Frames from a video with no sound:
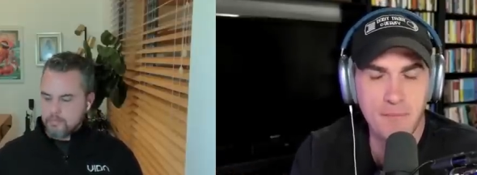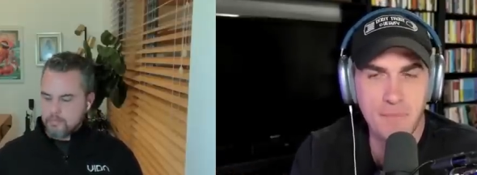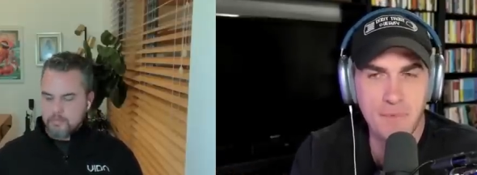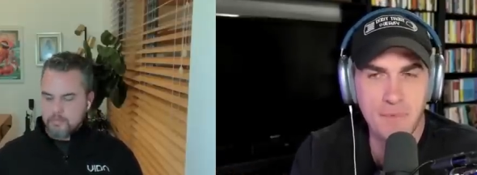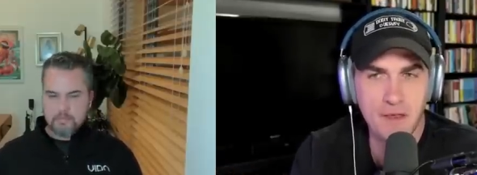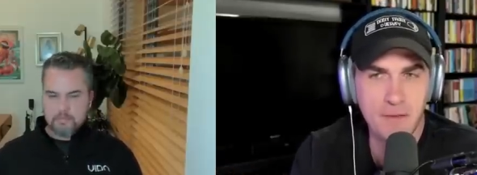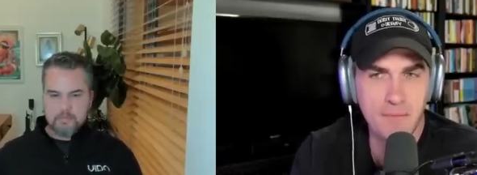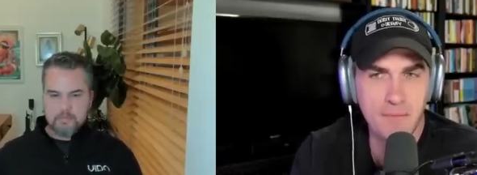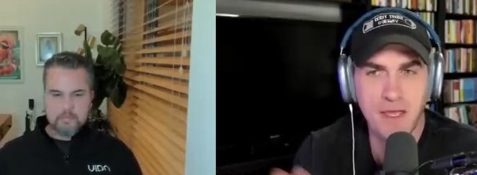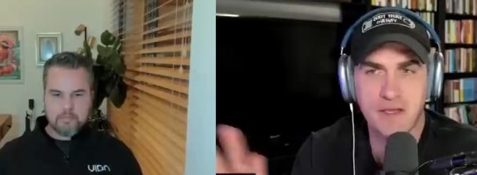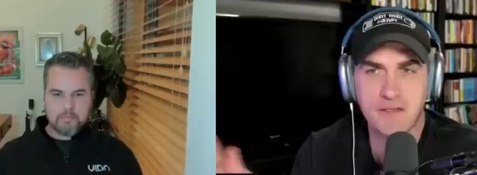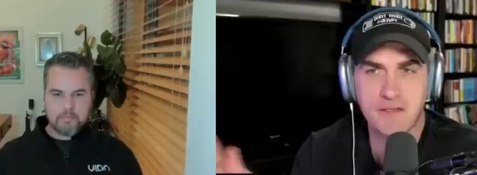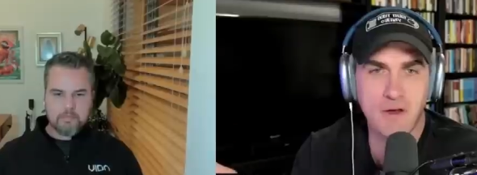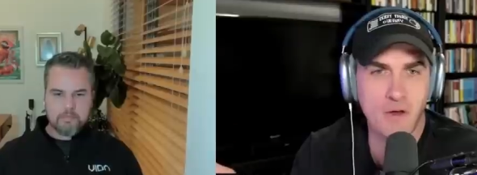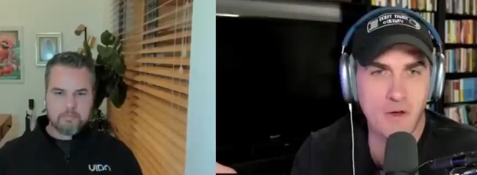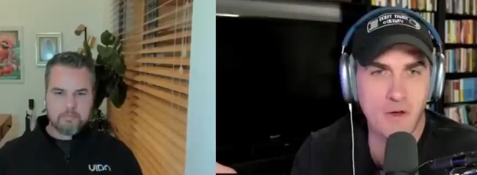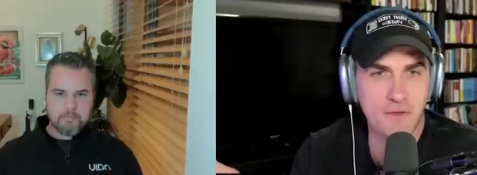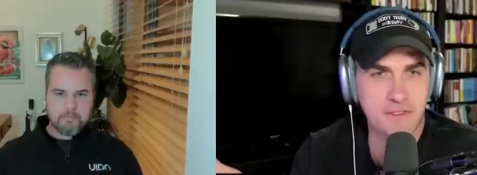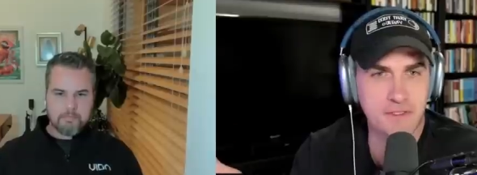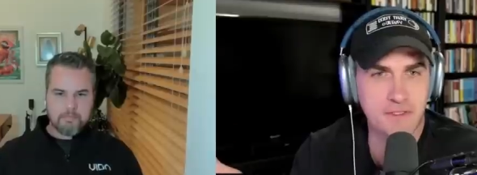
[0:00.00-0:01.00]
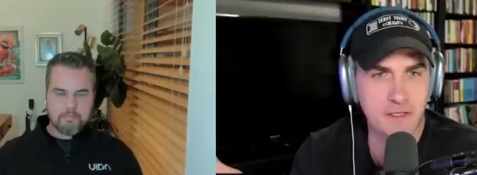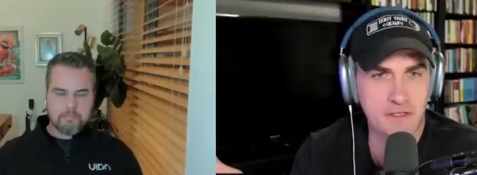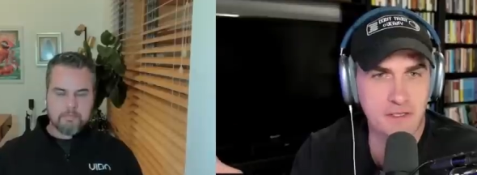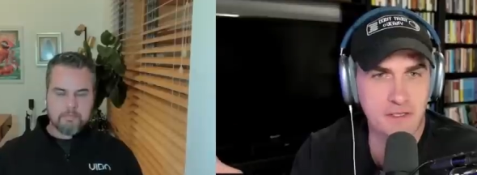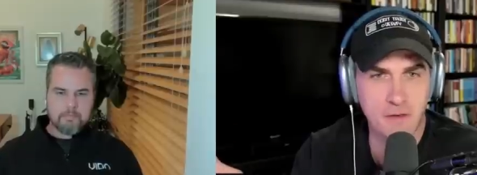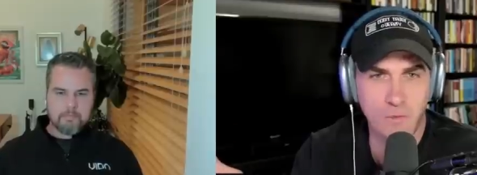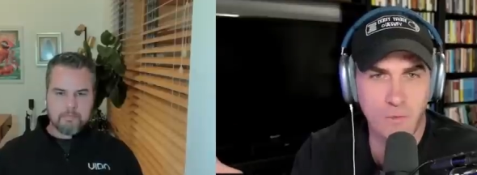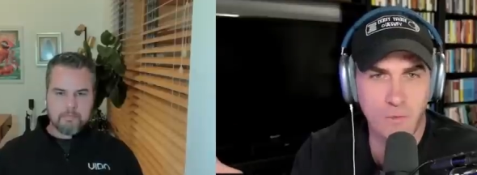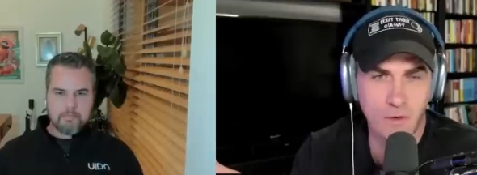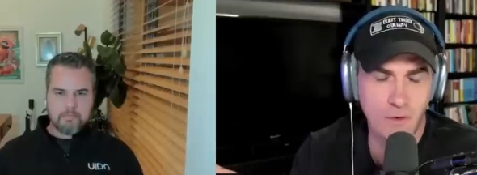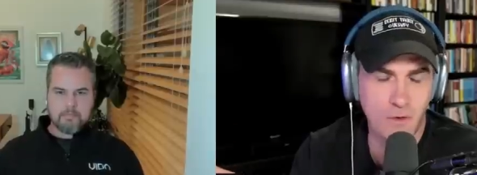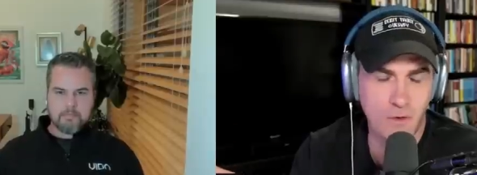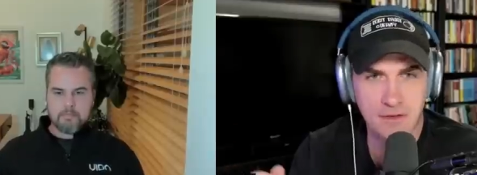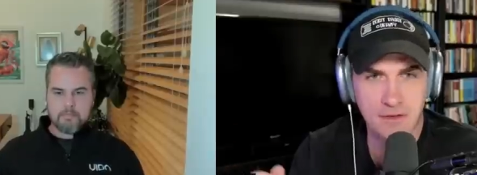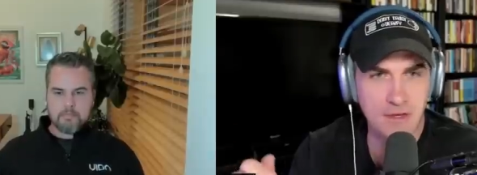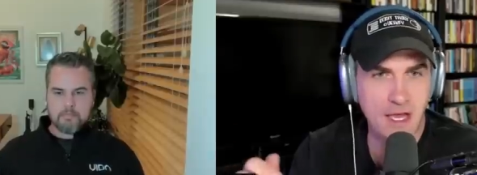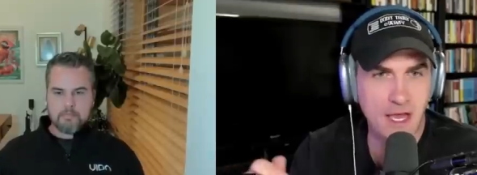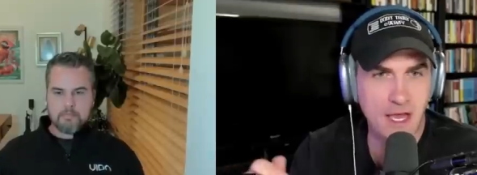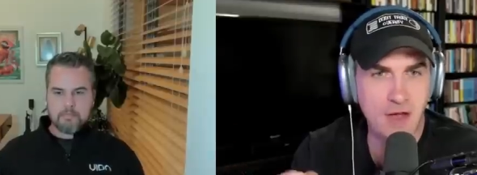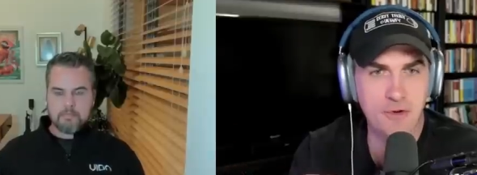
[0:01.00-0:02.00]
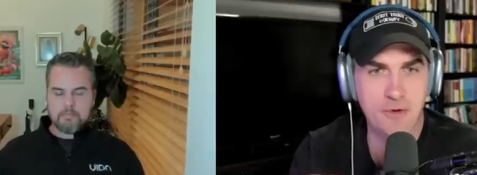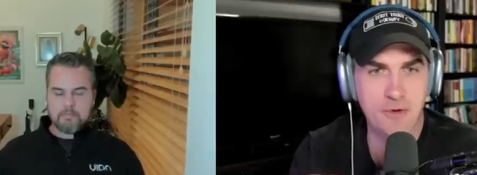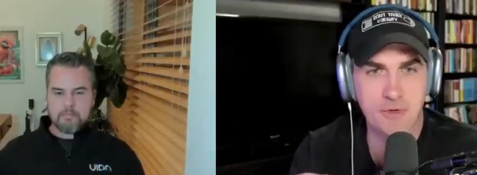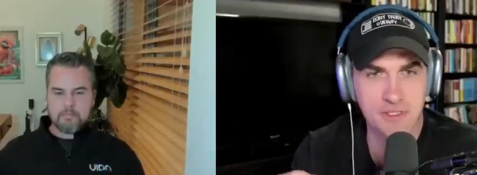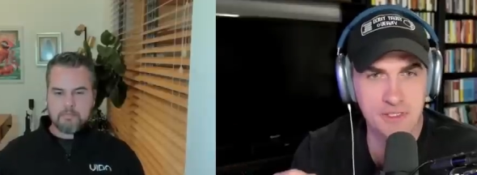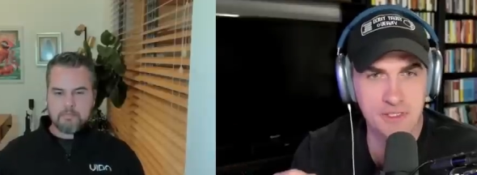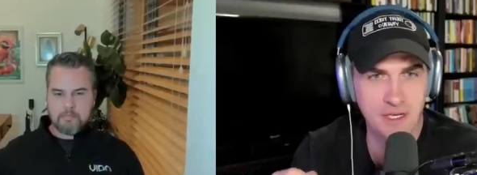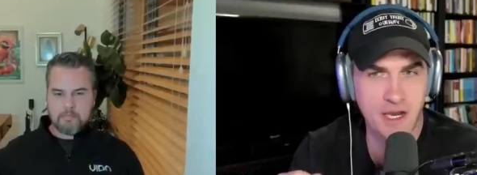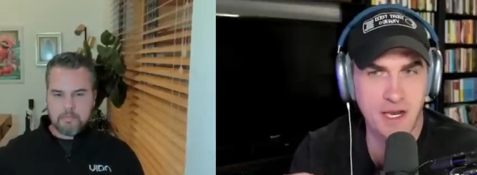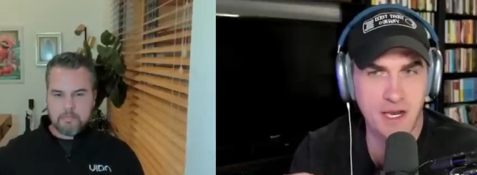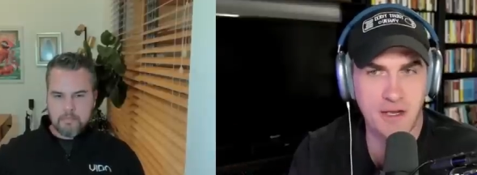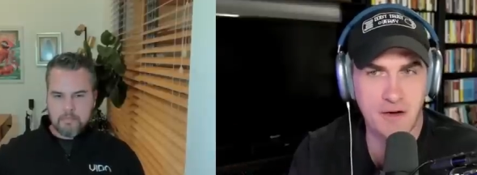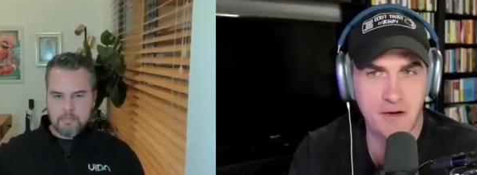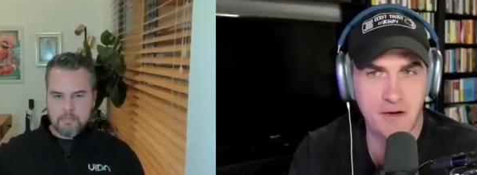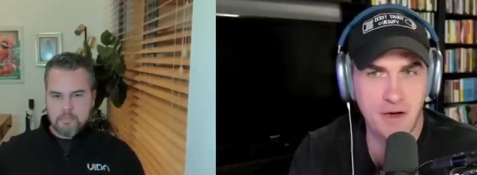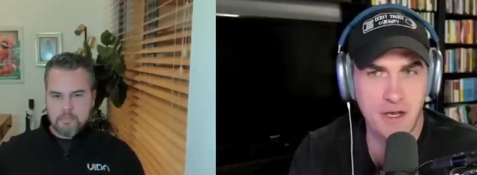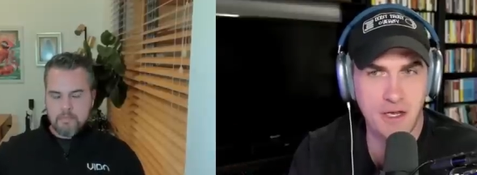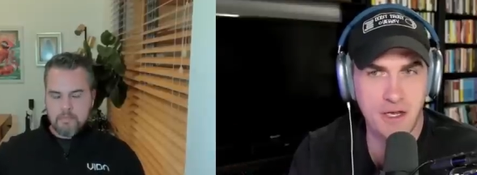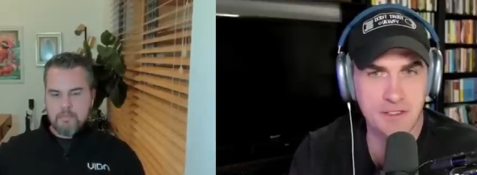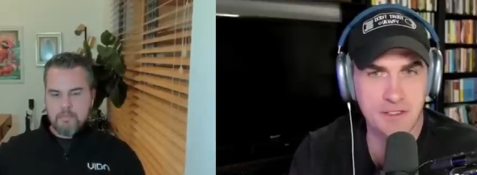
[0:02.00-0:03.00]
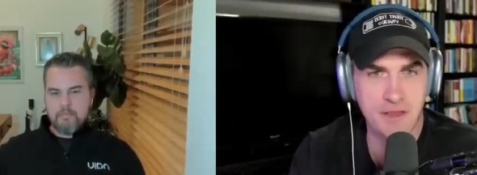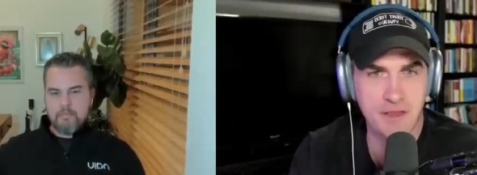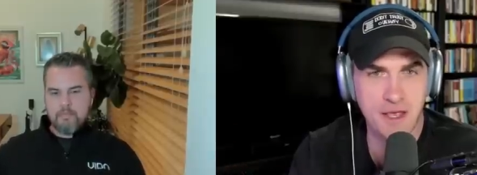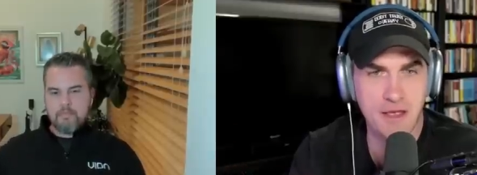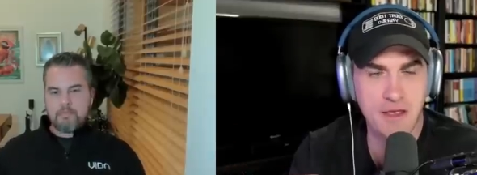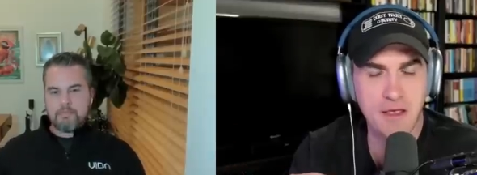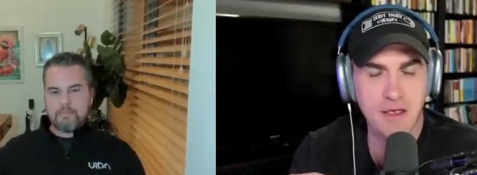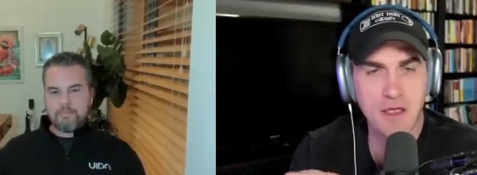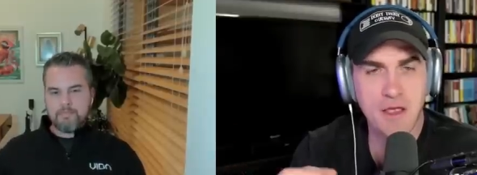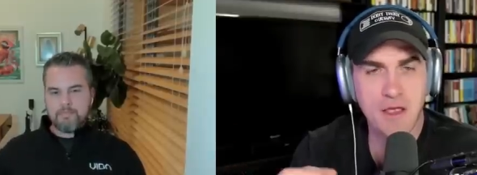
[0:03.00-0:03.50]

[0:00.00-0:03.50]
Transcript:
Speaker 1: it makes all the sense in the world how to assign a cost to that